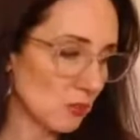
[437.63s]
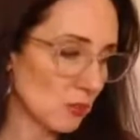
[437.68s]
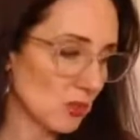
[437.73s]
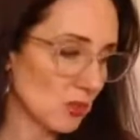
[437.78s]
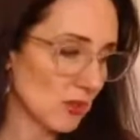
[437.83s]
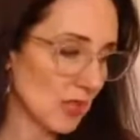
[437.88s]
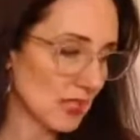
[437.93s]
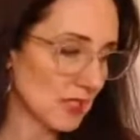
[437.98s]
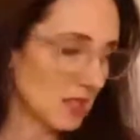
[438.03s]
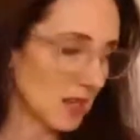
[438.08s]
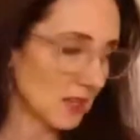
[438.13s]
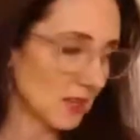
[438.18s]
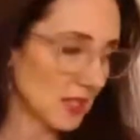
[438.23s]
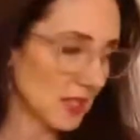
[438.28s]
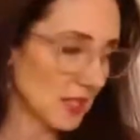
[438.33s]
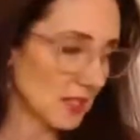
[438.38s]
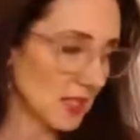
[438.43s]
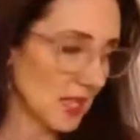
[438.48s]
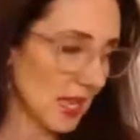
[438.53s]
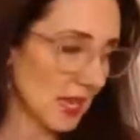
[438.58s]
Well, that's not the
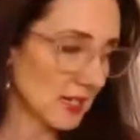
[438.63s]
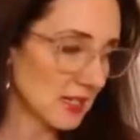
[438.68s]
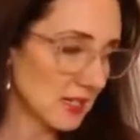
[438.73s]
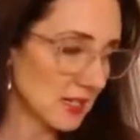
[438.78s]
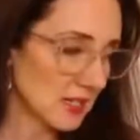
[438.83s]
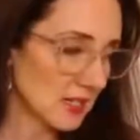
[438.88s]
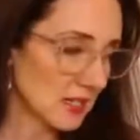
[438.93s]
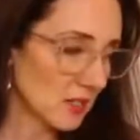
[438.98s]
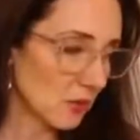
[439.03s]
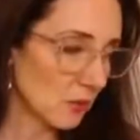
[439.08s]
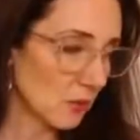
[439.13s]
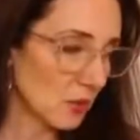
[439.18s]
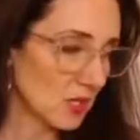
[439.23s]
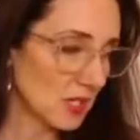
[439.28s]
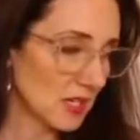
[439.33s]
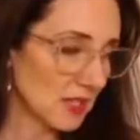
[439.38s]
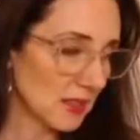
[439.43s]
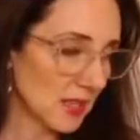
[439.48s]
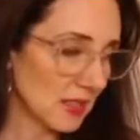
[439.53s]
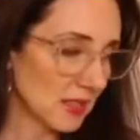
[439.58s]
exact
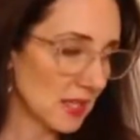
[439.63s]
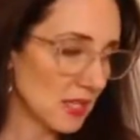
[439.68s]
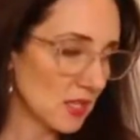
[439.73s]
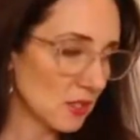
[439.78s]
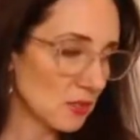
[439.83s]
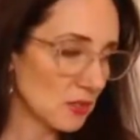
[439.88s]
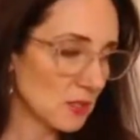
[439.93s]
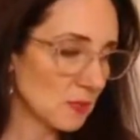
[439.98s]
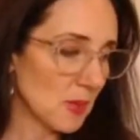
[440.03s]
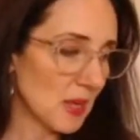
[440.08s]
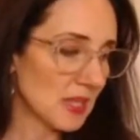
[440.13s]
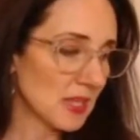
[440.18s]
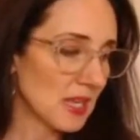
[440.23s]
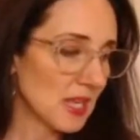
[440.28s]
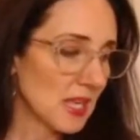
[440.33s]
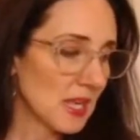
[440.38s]
wording that they use, but